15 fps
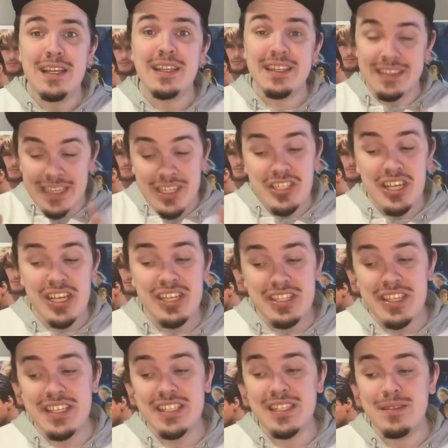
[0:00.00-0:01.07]
Like, they change
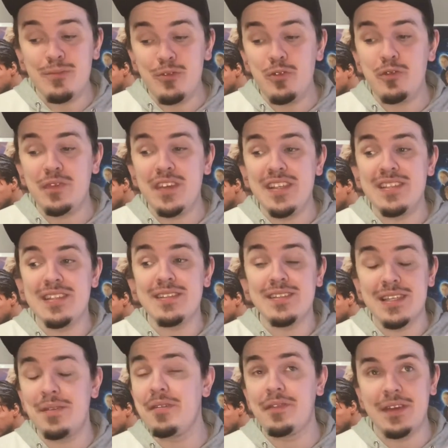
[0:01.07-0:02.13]
things in the movies, and
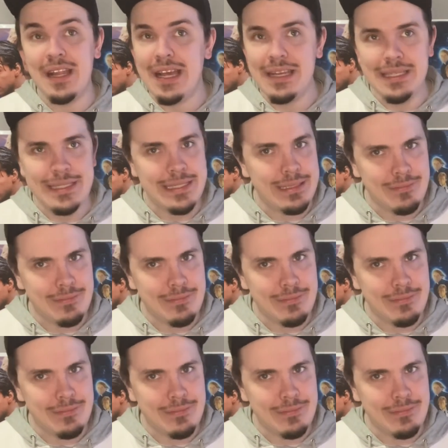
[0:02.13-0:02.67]
some of it I